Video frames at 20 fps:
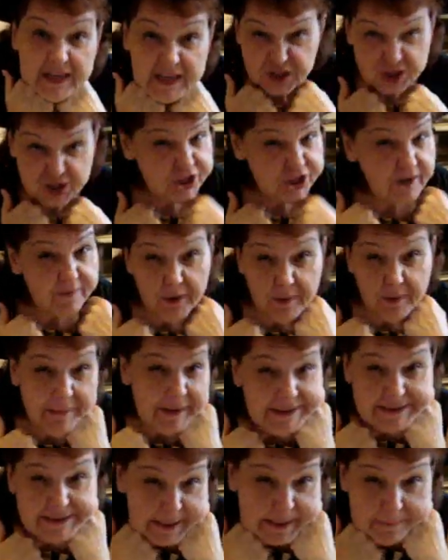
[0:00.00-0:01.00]
Shiver
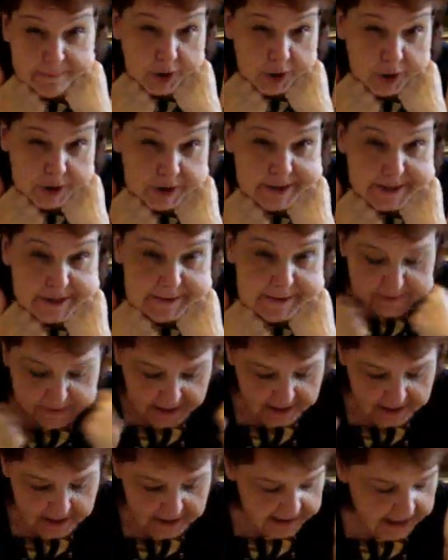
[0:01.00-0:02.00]
my timbers.
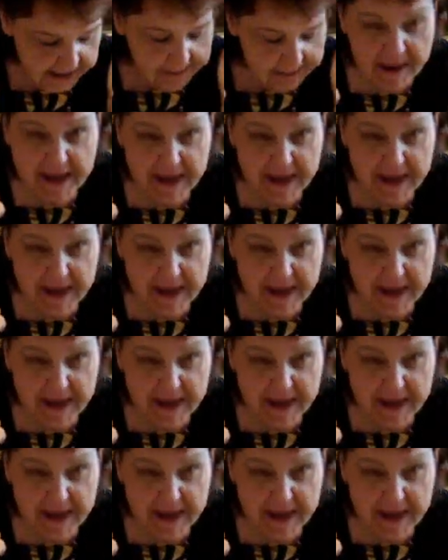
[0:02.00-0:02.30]
They